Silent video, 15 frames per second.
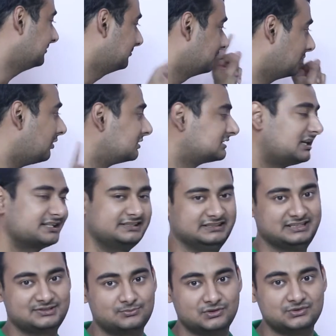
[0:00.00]
where
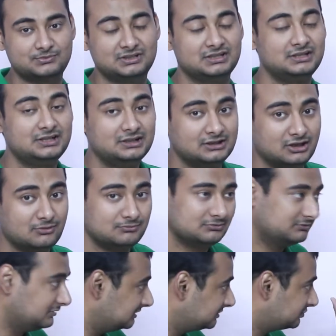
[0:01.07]
broadcasting is possible now